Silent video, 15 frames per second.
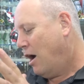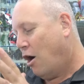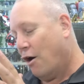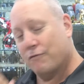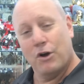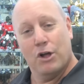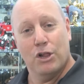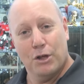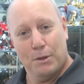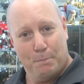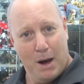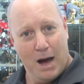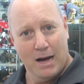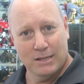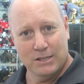I've got a lot of
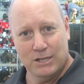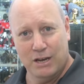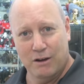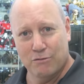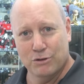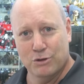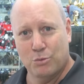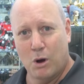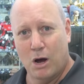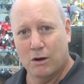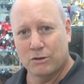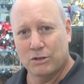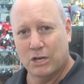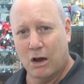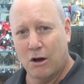parts here as
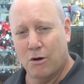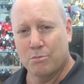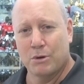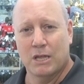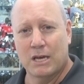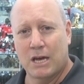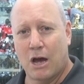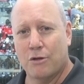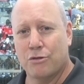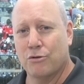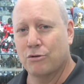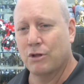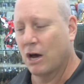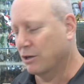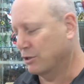well, so I'm going to go
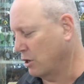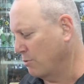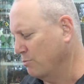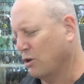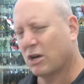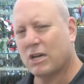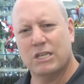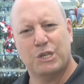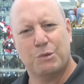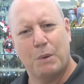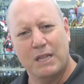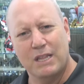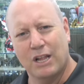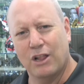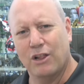through those. I'm not going to
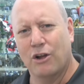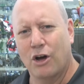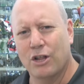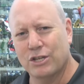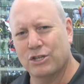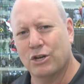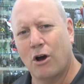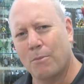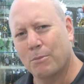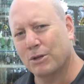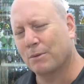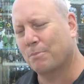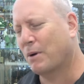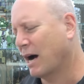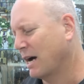spend a lot of time on
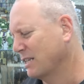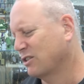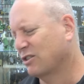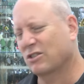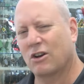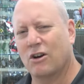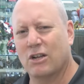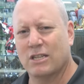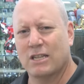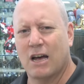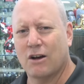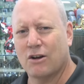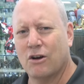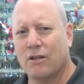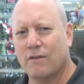the parts because I don't know,
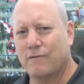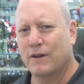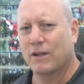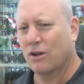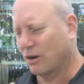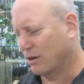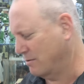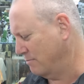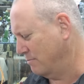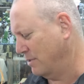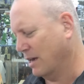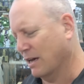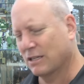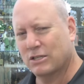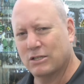I kind of feel like,
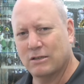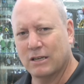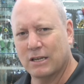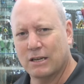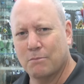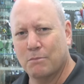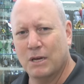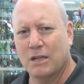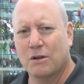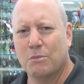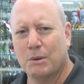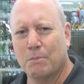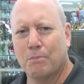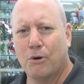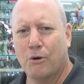you know, it can be a little
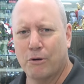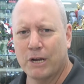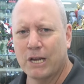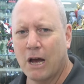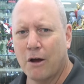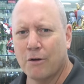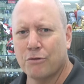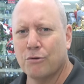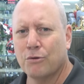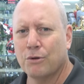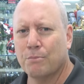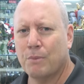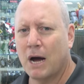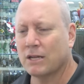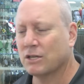bit boring going through all
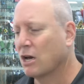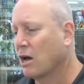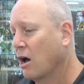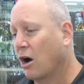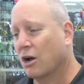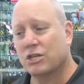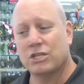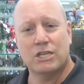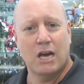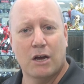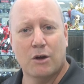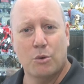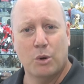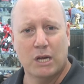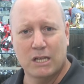the parts. I'm just
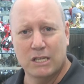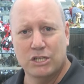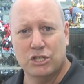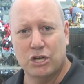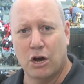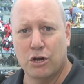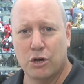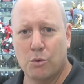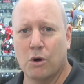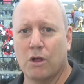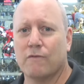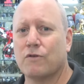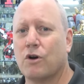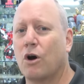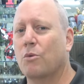quickly show you
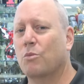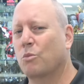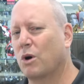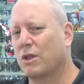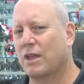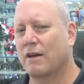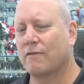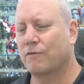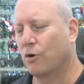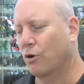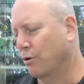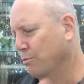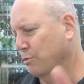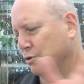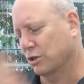what I've got, what they're
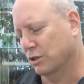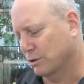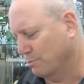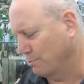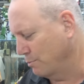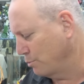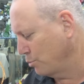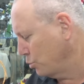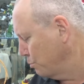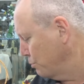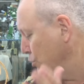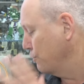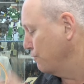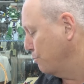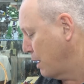for, and we'll
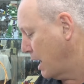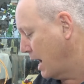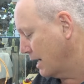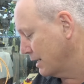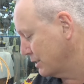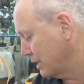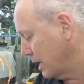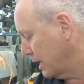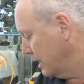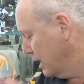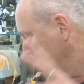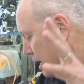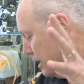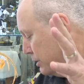move past that.